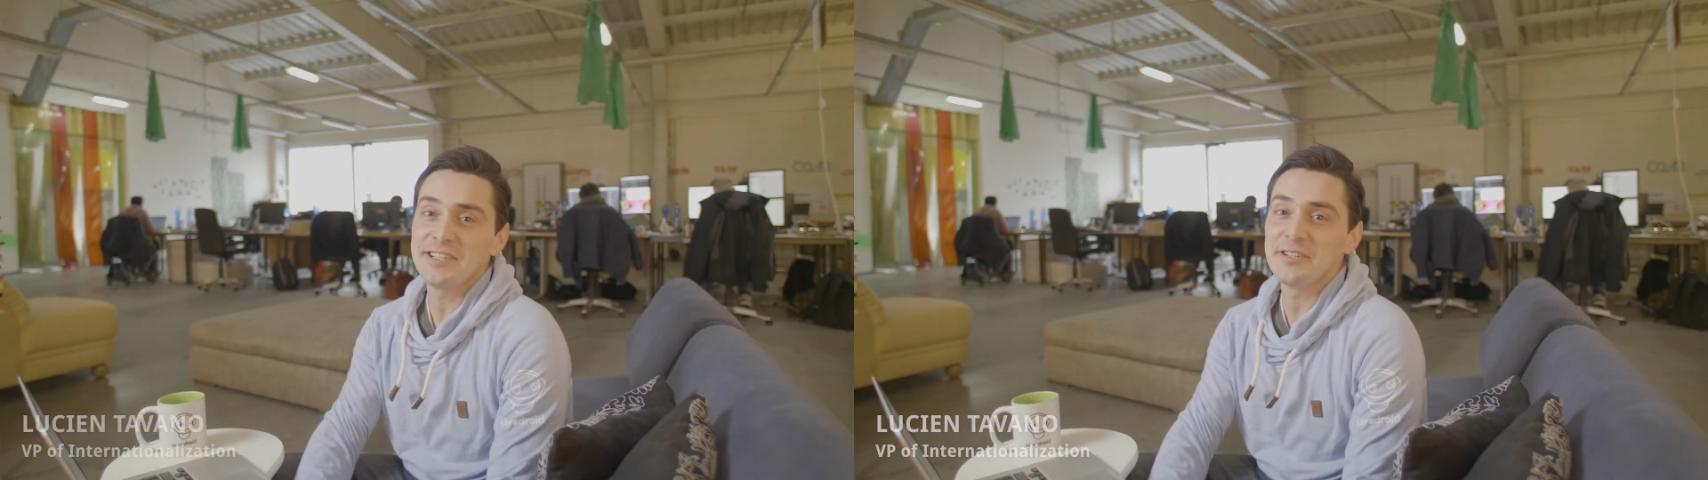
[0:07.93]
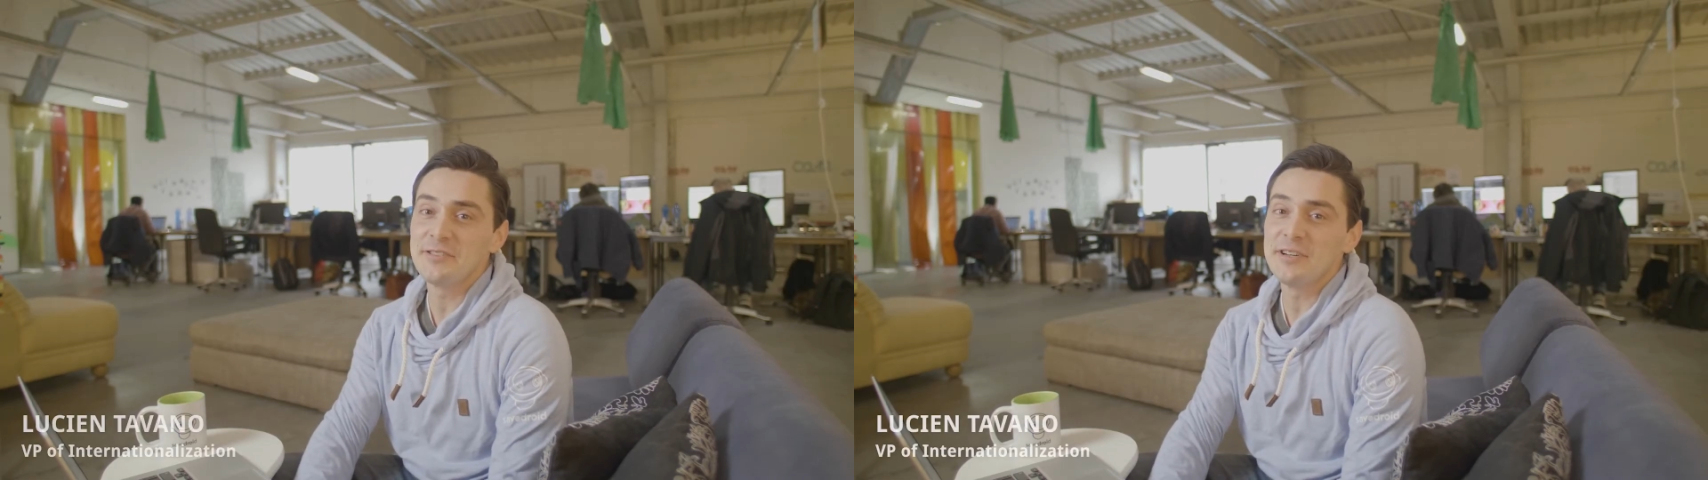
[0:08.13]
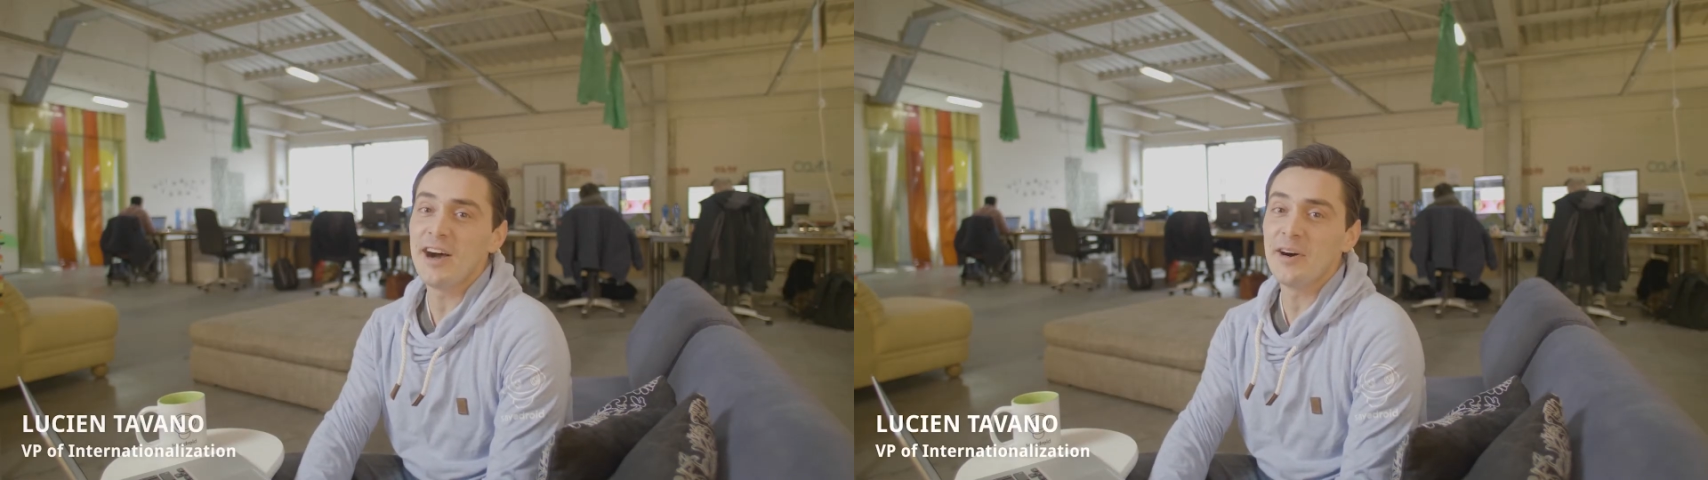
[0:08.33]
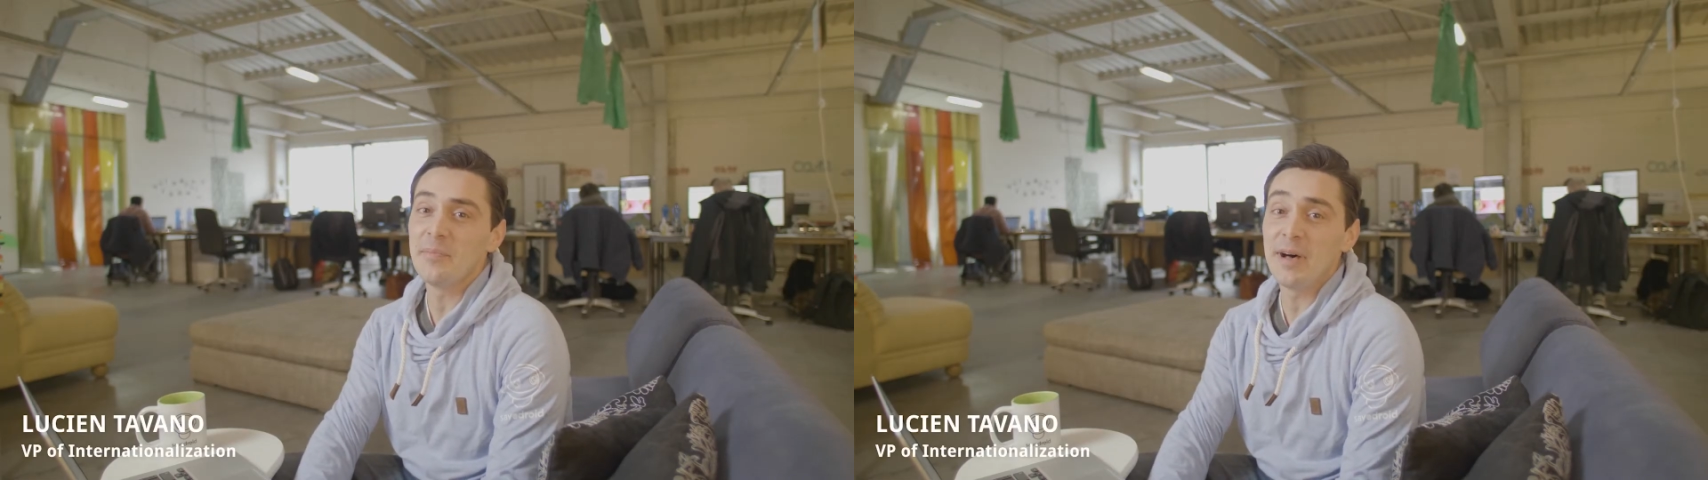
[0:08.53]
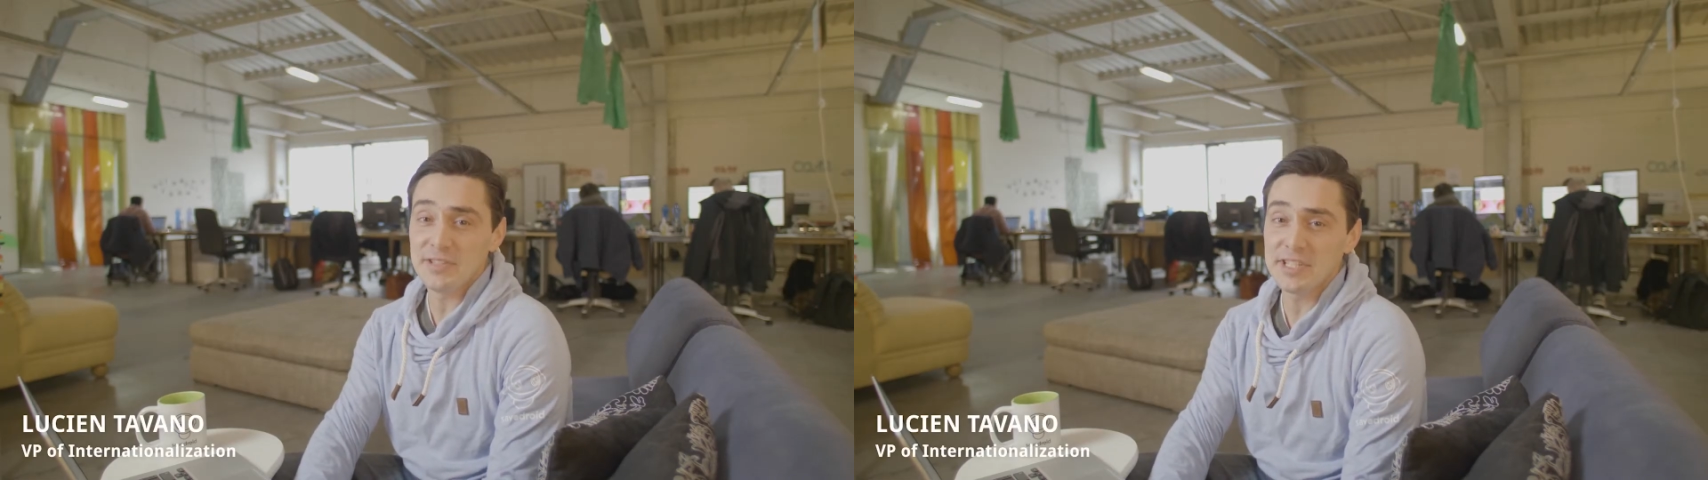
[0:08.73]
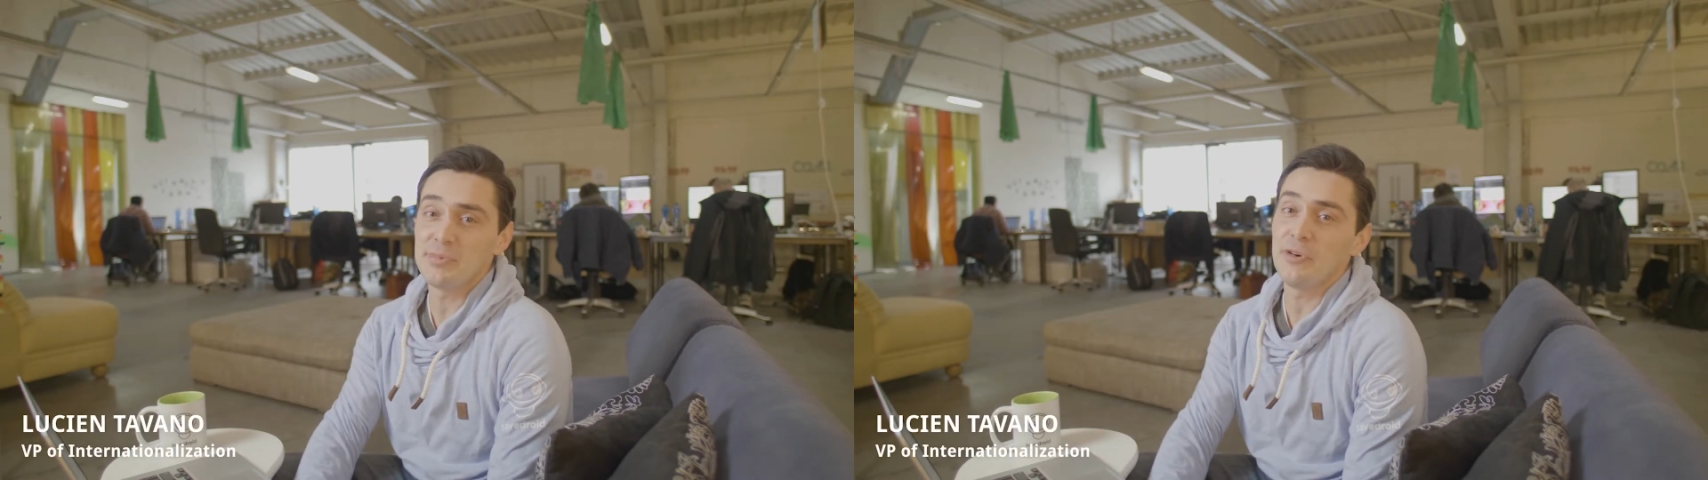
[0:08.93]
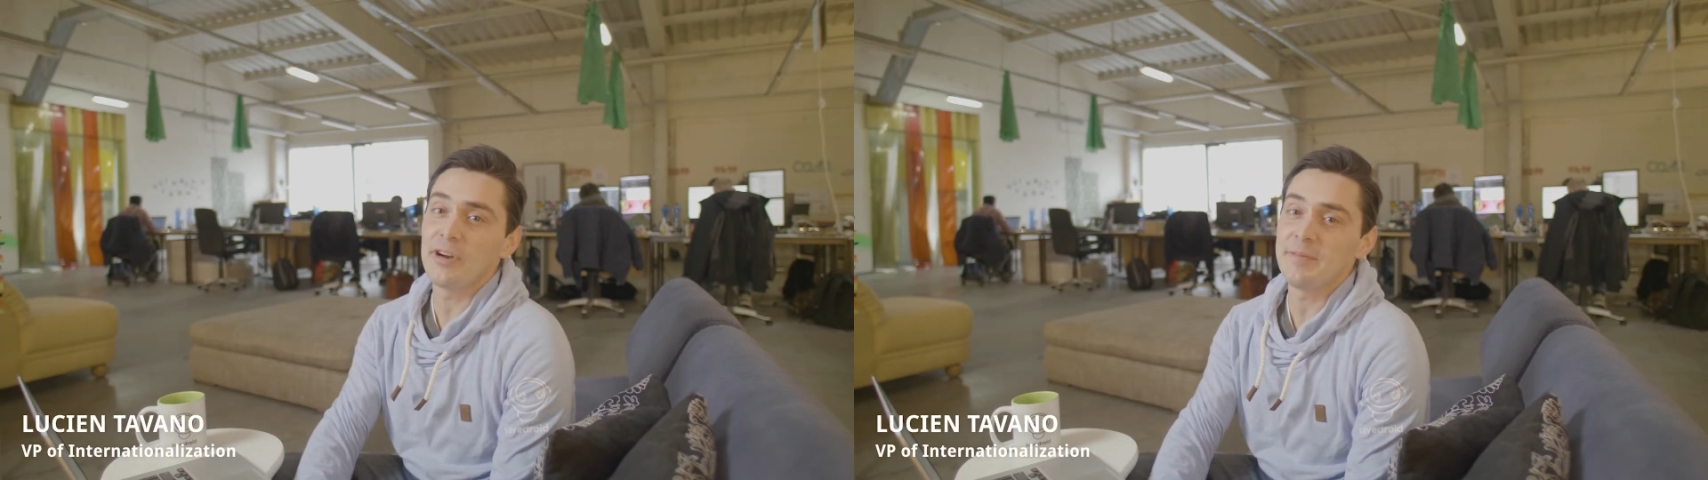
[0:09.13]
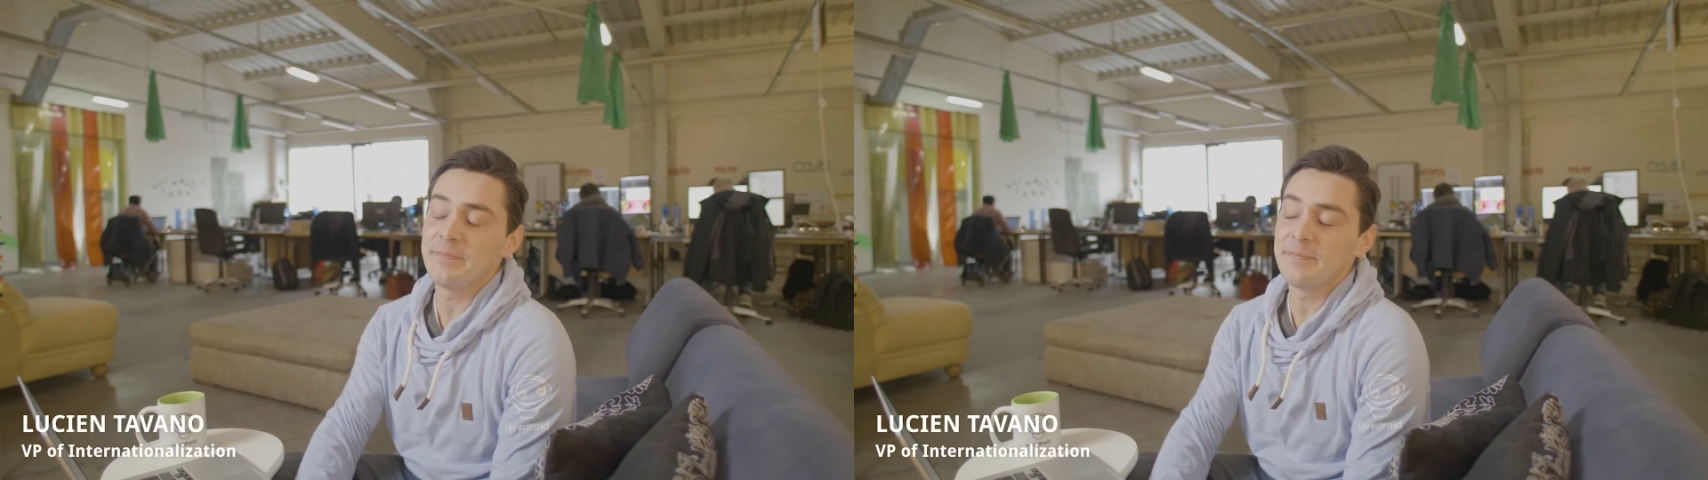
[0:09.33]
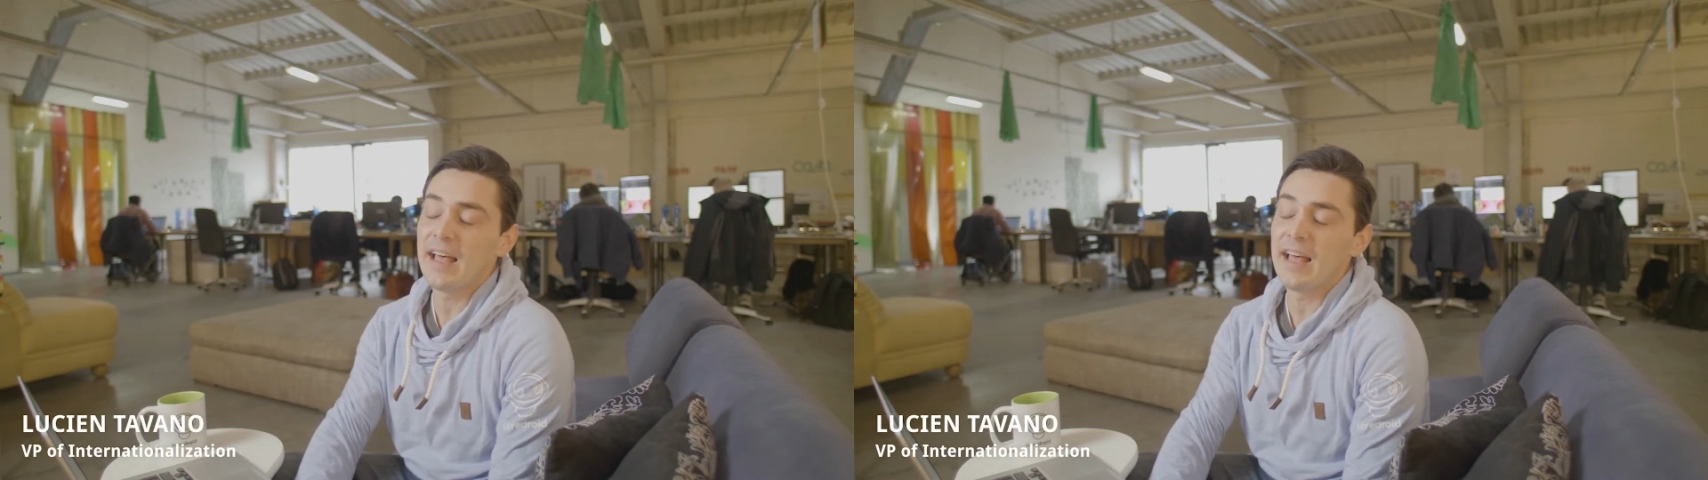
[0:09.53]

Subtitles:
to our bounty program.